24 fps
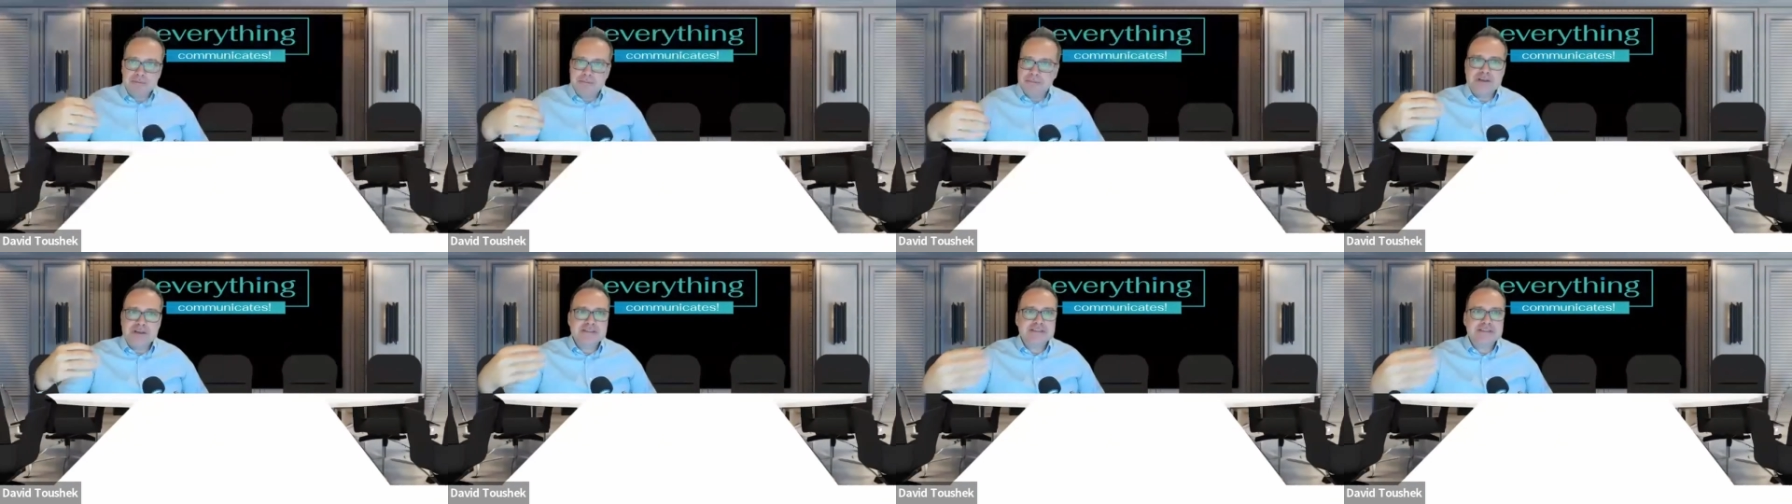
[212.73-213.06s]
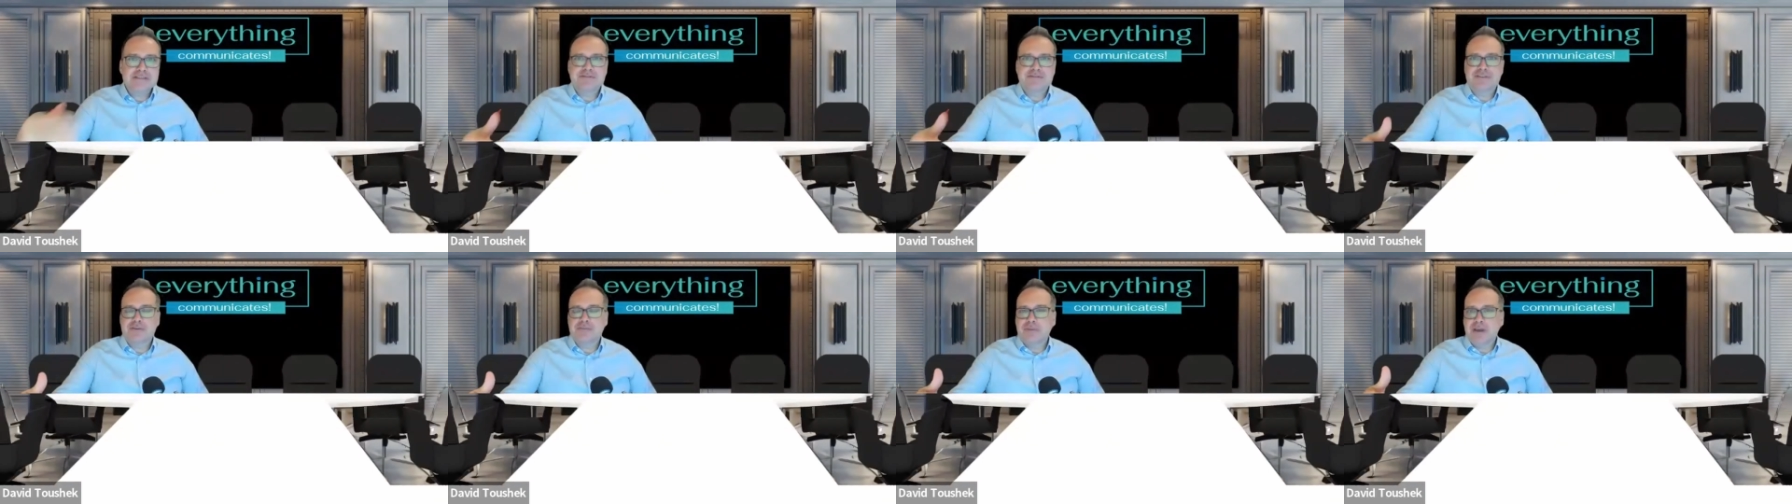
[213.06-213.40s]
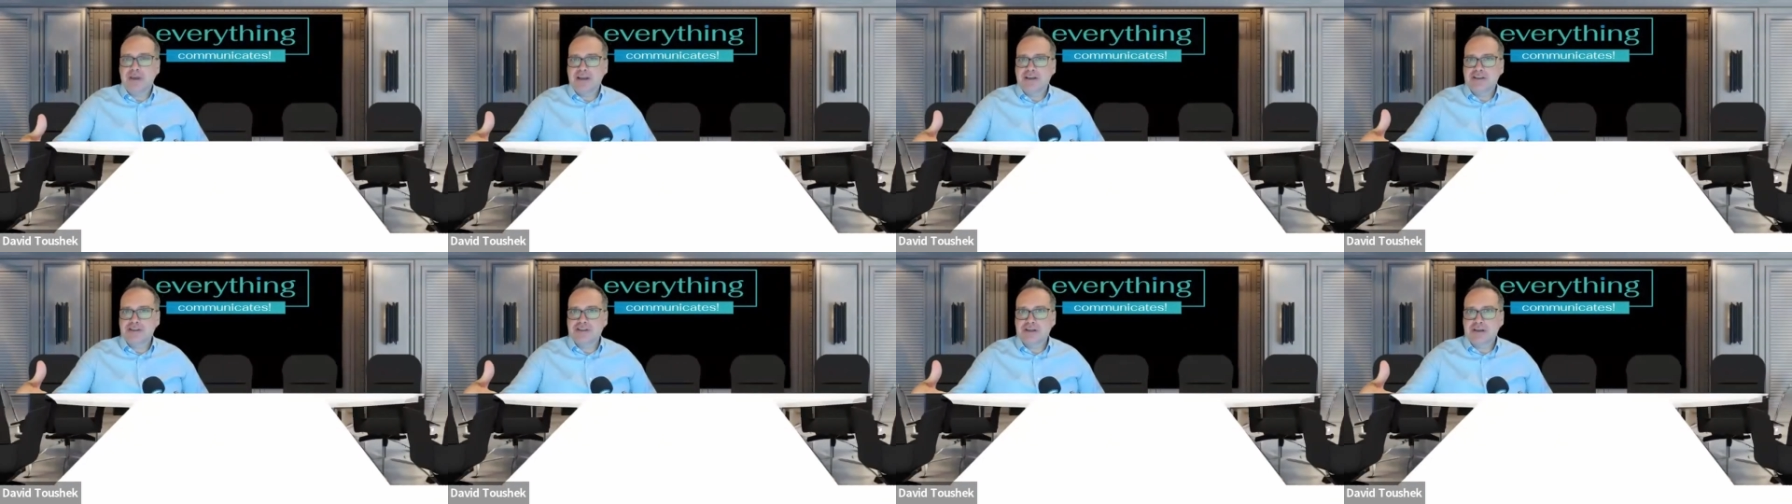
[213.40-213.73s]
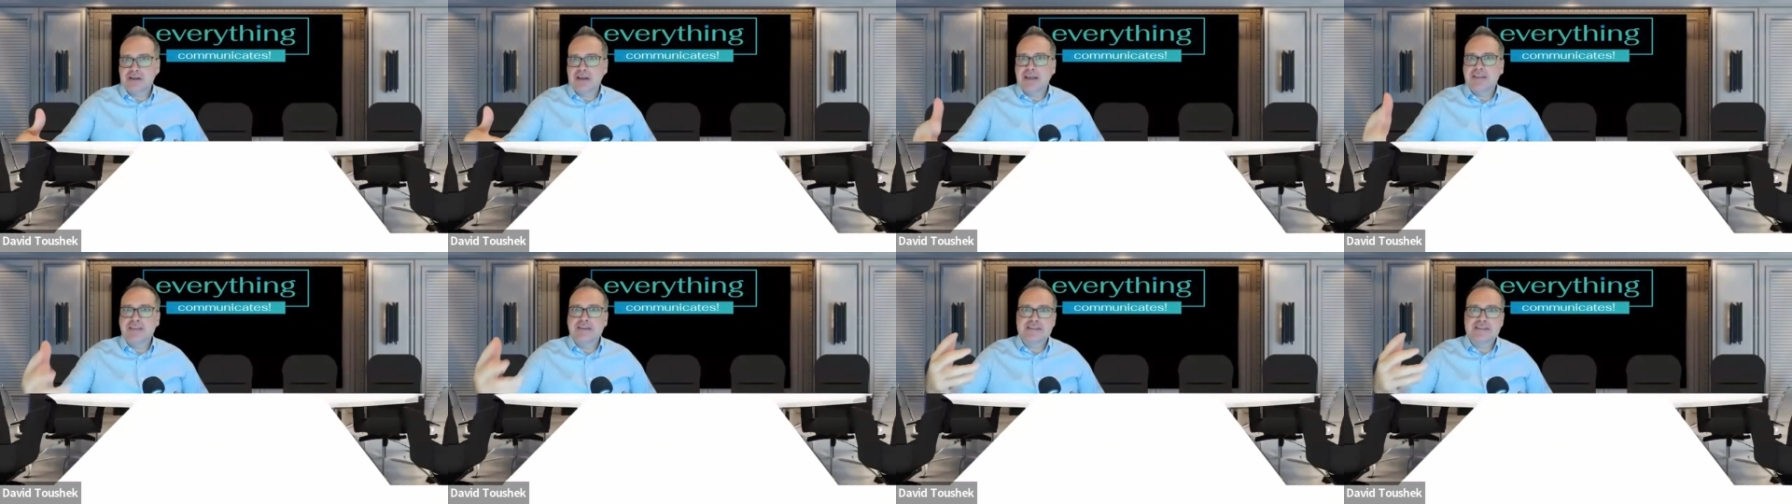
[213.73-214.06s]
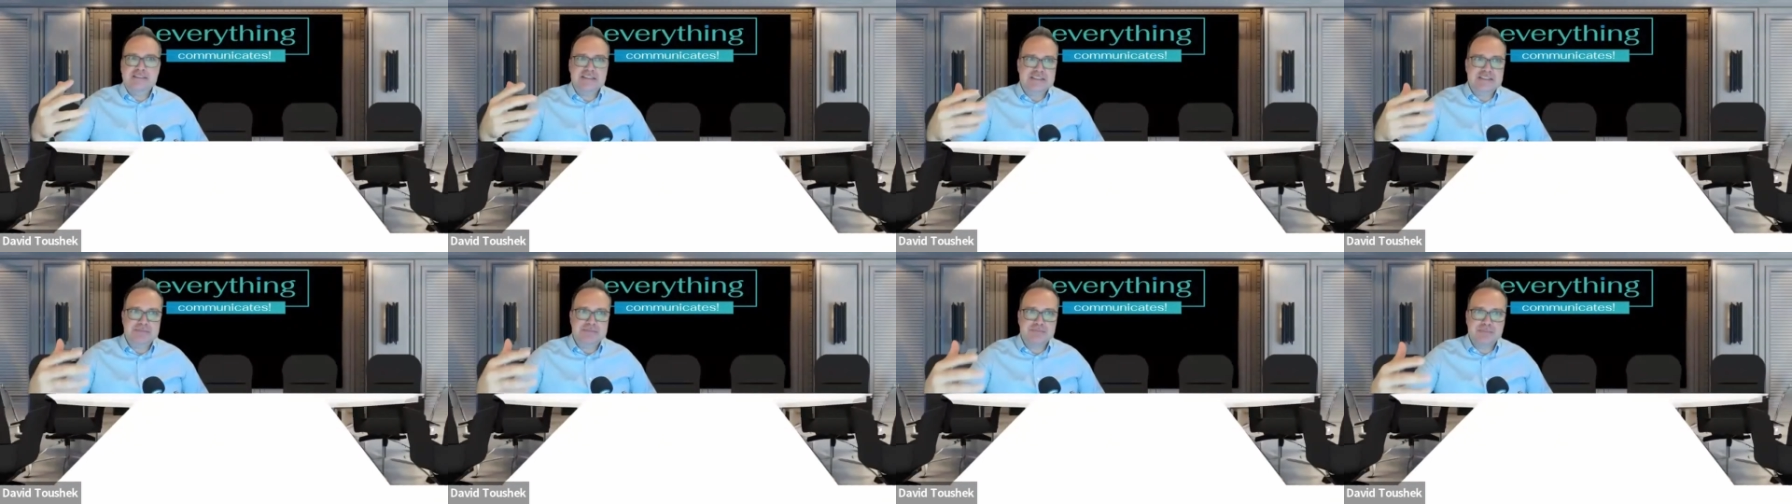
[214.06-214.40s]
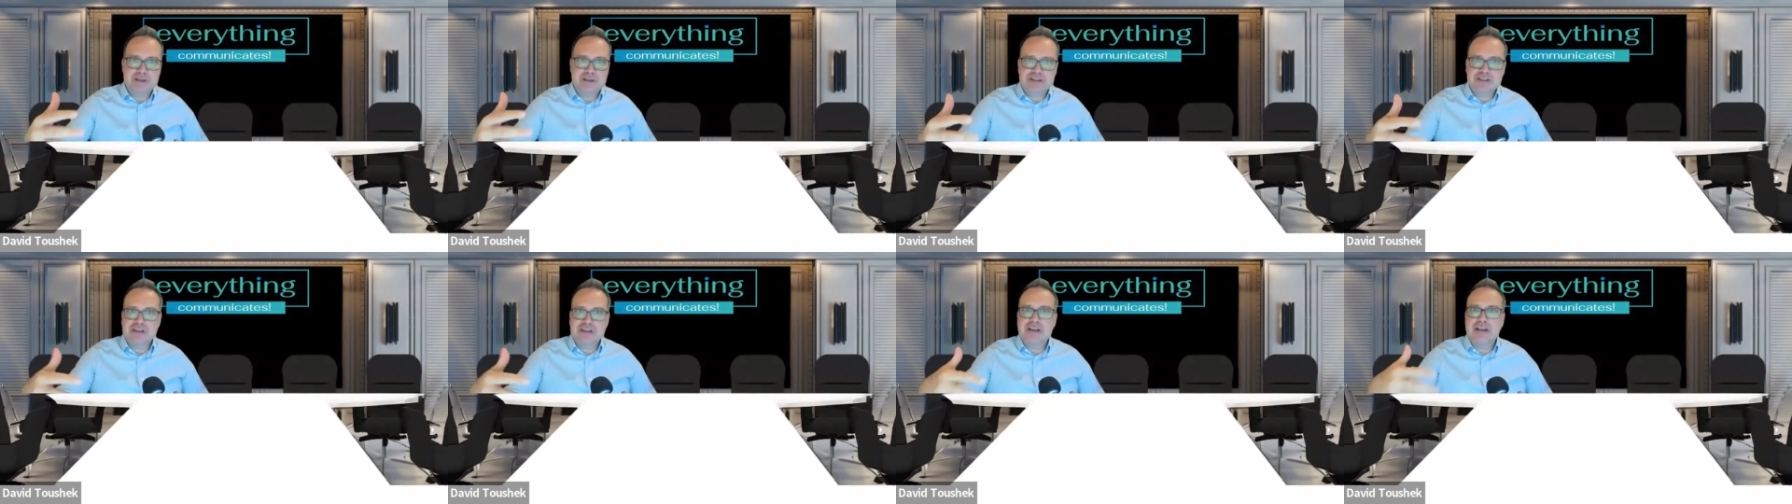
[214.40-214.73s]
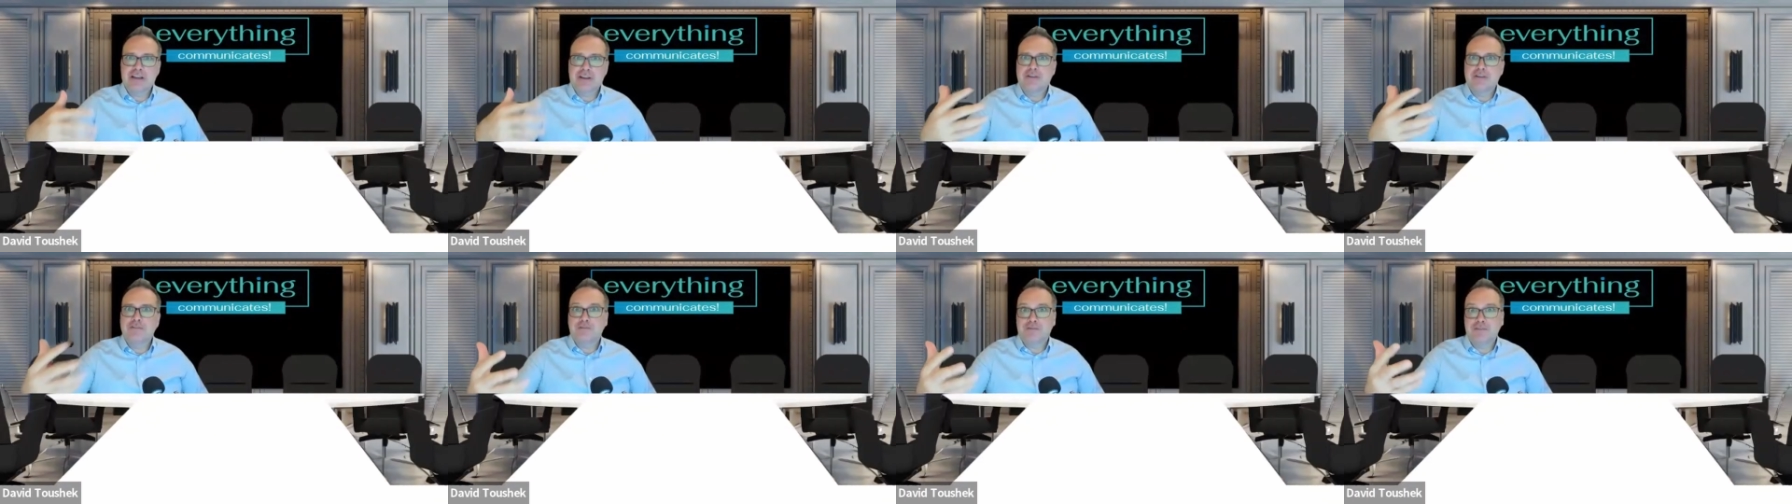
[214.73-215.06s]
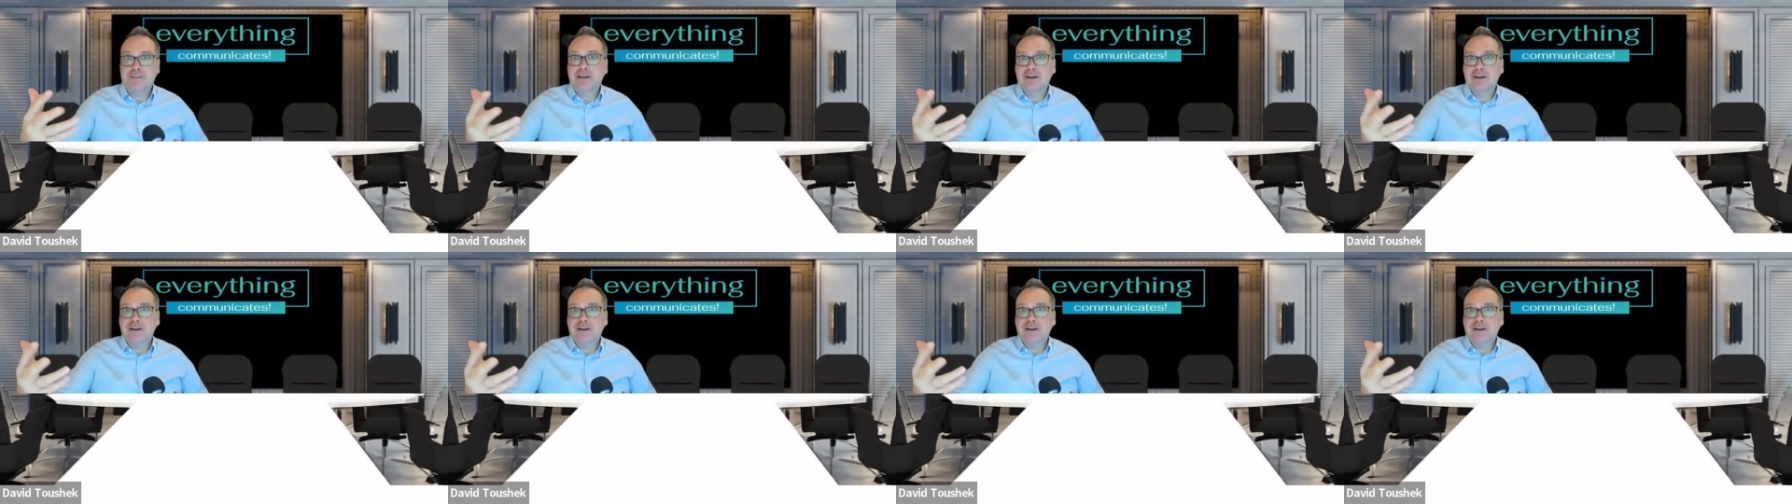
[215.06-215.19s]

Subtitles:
misinformation and the suspicion and the